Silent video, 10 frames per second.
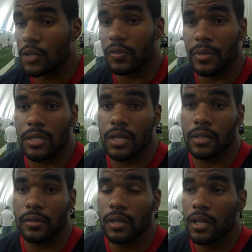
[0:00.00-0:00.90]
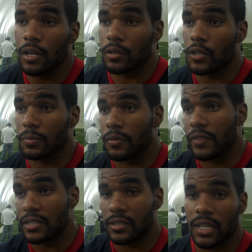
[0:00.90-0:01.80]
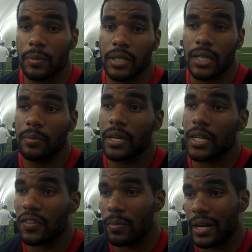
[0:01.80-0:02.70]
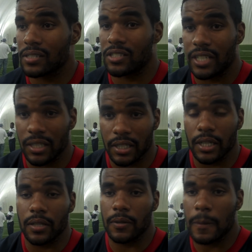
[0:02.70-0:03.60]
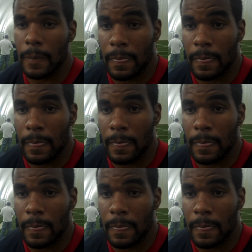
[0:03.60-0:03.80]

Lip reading: learning from each other, learning from the best that's coming in, man, and everybody just gelling together.